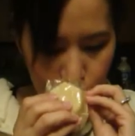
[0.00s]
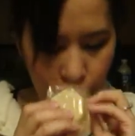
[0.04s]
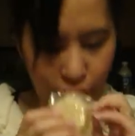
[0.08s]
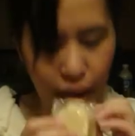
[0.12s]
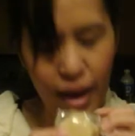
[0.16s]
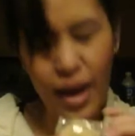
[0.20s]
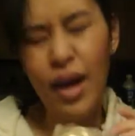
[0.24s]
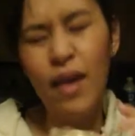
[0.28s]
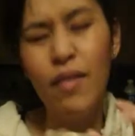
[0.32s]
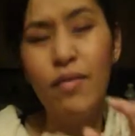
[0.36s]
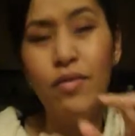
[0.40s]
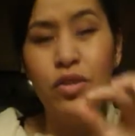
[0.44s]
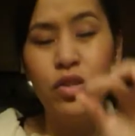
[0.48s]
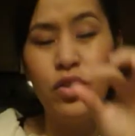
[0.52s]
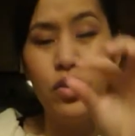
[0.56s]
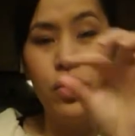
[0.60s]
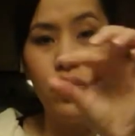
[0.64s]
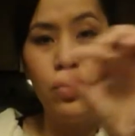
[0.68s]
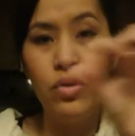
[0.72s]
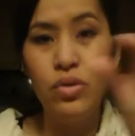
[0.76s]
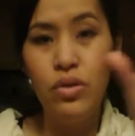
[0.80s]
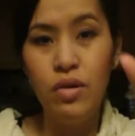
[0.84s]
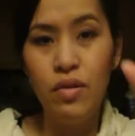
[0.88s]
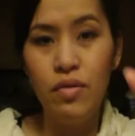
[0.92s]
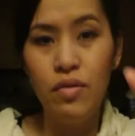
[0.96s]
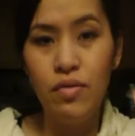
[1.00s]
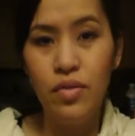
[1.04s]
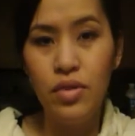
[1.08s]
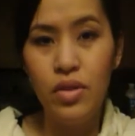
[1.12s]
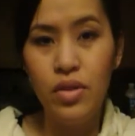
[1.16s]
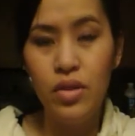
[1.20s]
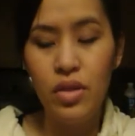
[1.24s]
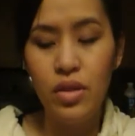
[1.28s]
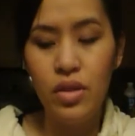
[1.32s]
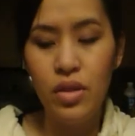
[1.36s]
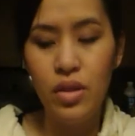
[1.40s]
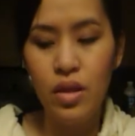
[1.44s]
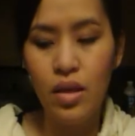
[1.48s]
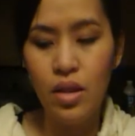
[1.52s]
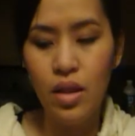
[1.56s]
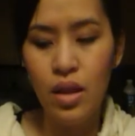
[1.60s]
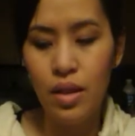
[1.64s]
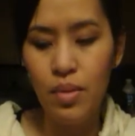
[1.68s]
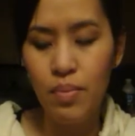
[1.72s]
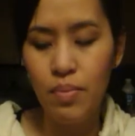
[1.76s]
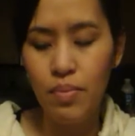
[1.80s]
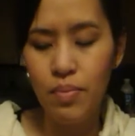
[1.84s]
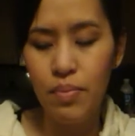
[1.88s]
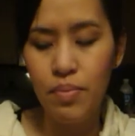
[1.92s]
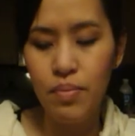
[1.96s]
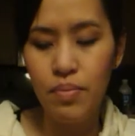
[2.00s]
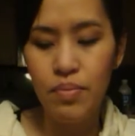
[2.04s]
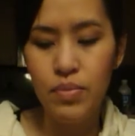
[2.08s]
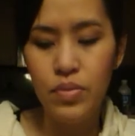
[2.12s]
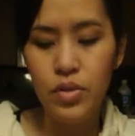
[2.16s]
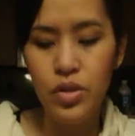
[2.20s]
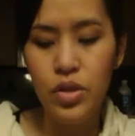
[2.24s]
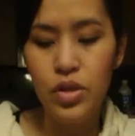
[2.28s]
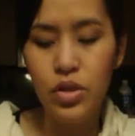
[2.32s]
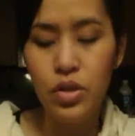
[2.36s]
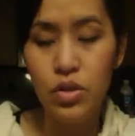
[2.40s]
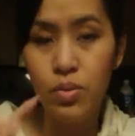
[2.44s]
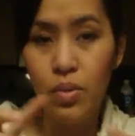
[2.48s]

I have two of the two